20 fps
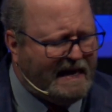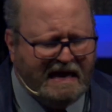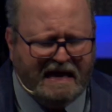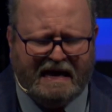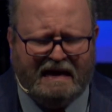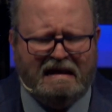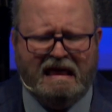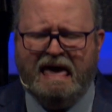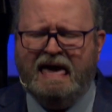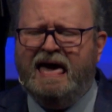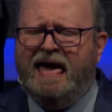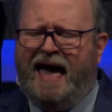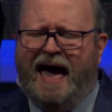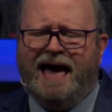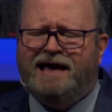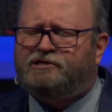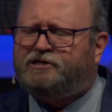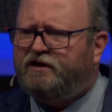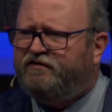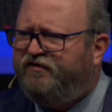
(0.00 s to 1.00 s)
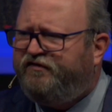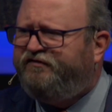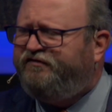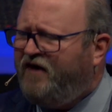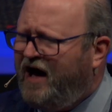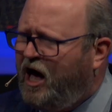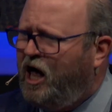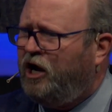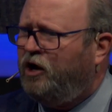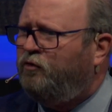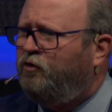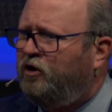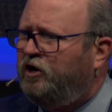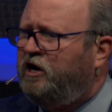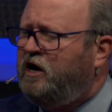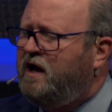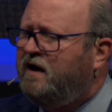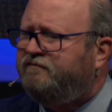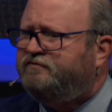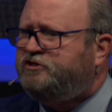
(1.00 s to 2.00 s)
in as a
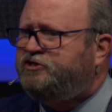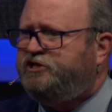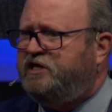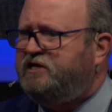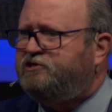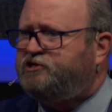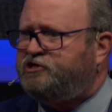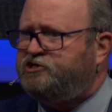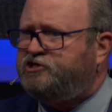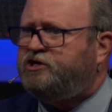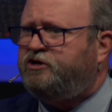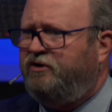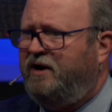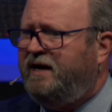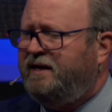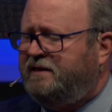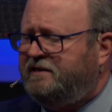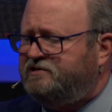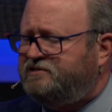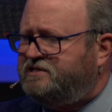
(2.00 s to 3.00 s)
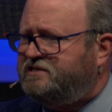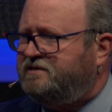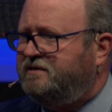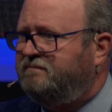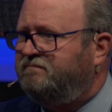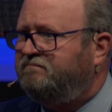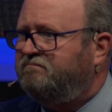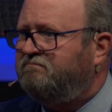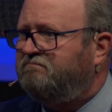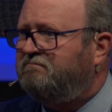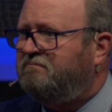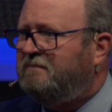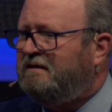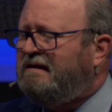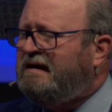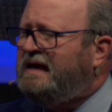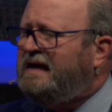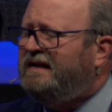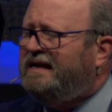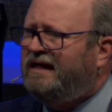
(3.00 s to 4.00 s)
follower of Jesus Christ?
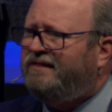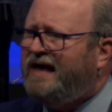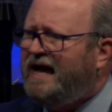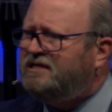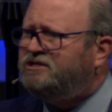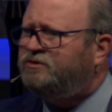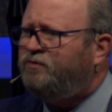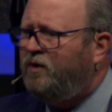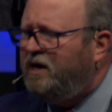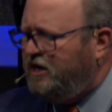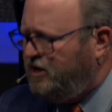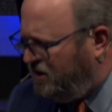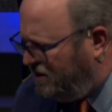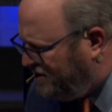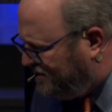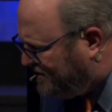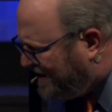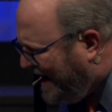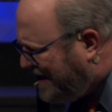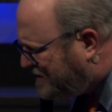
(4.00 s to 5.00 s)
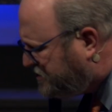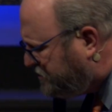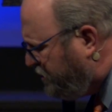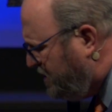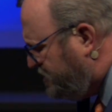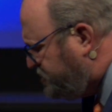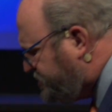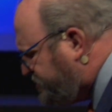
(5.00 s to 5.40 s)
Now, that's where